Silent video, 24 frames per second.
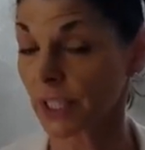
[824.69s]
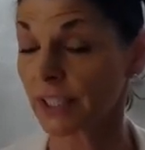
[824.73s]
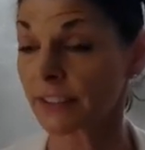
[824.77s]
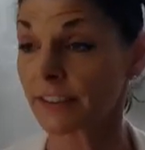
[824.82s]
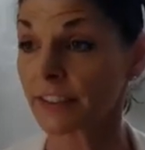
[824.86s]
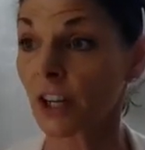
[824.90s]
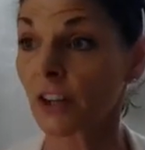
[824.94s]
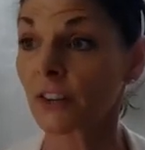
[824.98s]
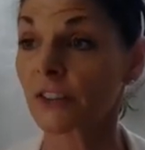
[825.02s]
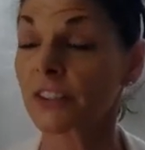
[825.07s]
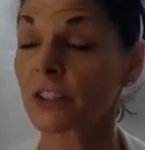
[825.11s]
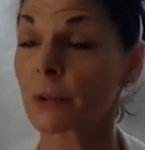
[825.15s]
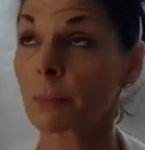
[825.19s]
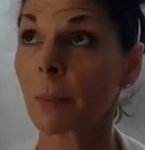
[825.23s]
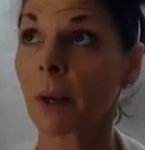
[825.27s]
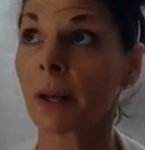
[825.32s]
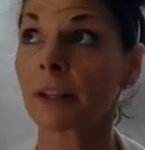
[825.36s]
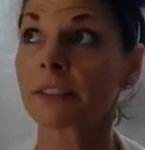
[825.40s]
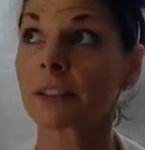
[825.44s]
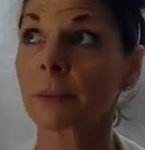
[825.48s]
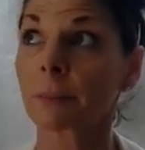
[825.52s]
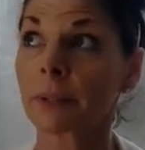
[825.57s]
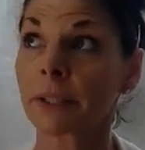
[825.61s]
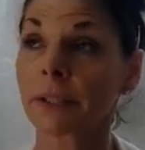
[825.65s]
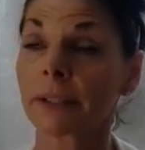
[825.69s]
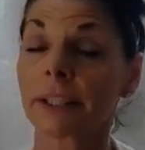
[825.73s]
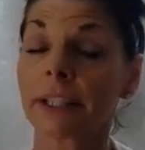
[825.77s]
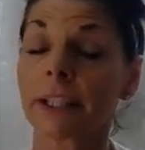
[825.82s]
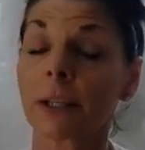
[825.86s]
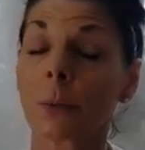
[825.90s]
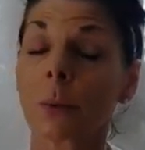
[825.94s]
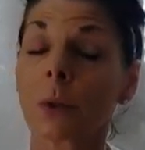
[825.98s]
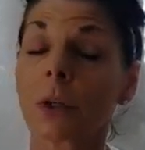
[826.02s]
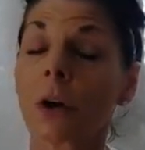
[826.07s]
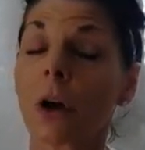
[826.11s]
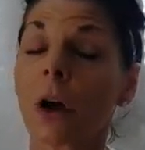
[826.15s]
It's our responsibility,
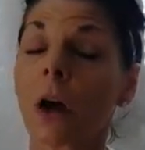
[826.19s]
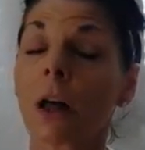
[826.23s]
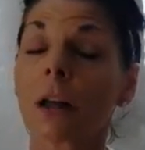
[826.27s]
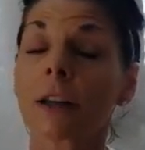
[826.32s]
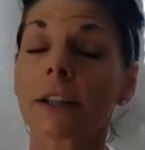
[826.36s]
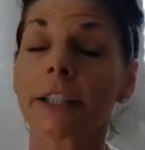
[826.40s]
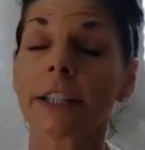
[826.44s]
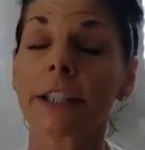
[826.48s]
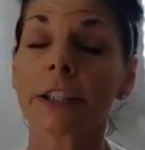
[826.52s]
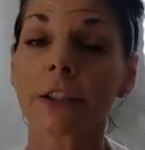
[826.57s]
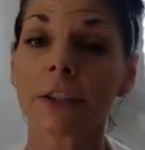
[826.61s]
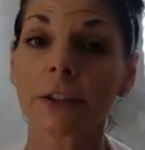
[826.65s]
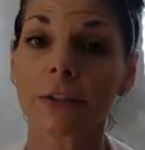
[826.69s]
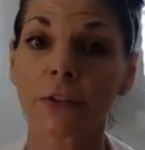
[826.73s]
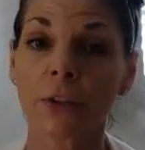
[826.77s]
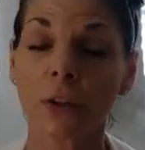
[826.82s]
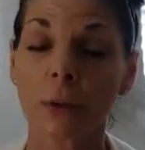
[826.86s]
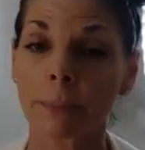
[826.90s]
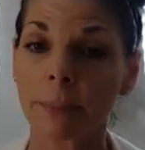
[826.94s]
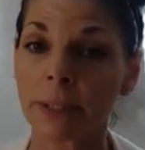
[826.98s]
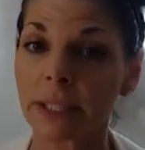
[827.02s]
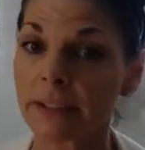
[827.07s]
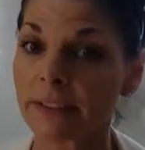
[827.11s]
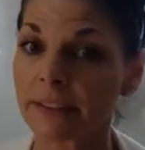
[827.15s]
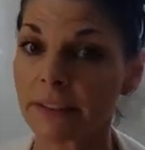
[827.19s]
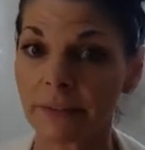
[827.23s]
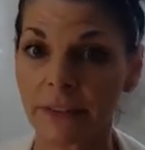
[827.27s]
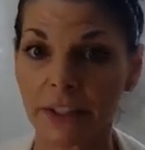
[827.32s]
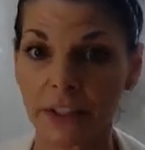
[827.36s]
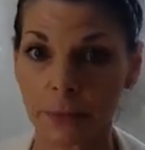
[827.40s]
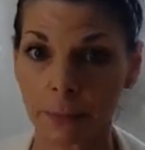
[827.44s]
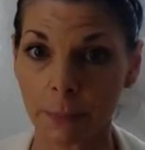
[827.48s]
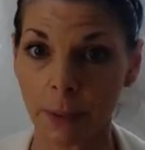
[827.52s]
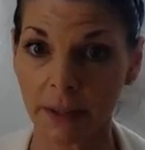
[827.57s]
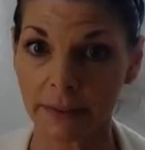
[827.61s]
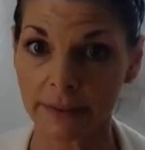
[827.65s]
and we're all here for a piece of
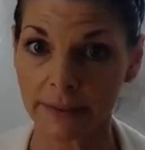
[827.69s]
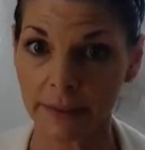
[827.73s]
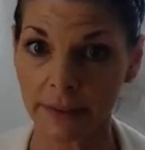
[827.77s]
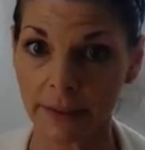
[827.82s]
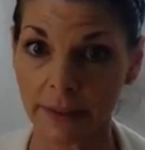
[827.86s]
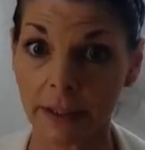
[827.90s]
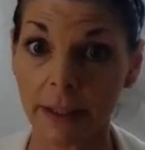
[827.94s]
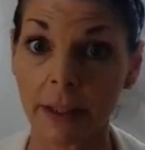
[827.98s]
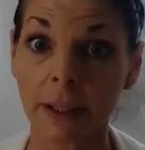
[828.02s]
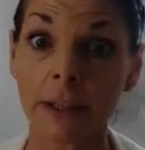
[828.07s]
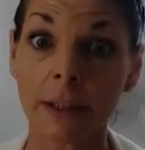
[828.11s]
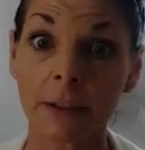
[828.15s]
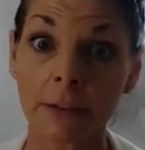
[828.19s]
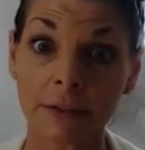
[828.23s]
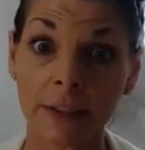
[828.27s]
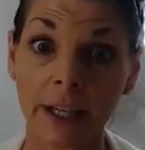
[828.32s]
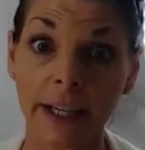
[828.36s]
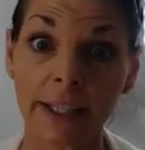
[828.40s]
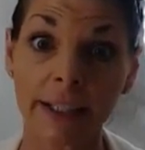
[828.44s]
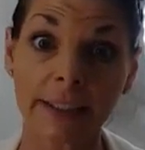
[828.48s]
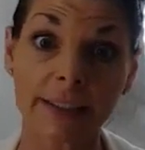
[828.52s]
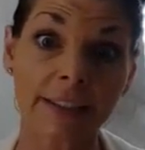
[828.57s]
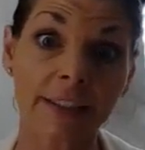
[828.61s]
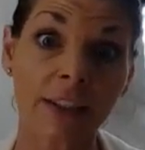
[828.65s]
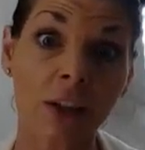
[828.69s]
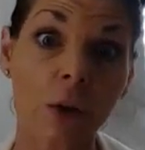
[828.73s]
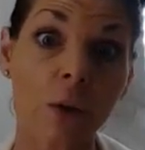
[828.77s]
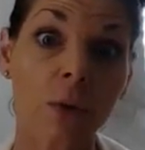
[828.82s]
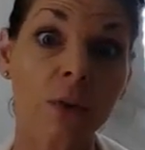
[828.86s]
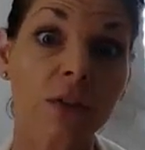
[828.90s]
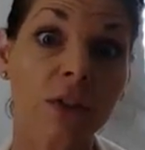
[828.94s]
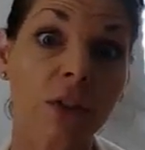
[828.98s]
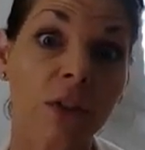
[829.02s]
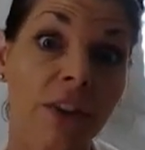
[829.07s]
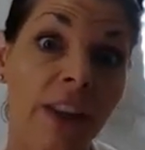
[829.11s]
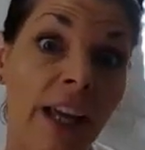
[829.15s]
this puzzle, right? So
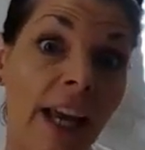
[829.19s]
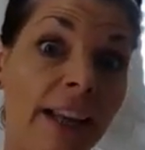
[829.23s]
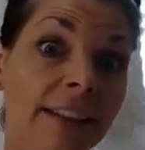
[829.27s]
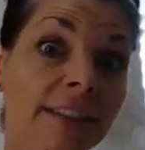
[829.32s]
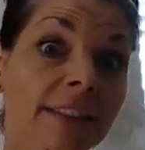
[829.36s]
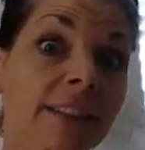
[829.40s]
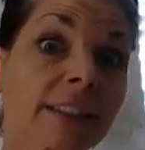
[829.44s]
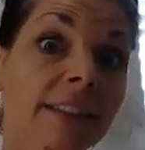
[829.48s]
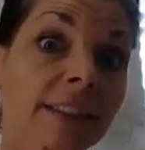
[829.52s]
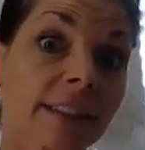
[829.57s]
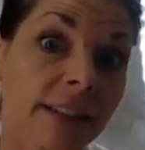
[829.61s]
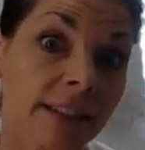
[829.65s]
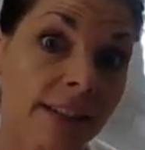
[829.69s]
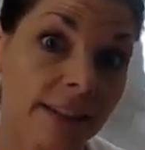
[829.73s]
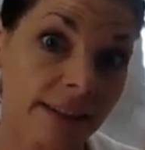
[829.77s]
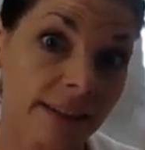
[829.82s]
that's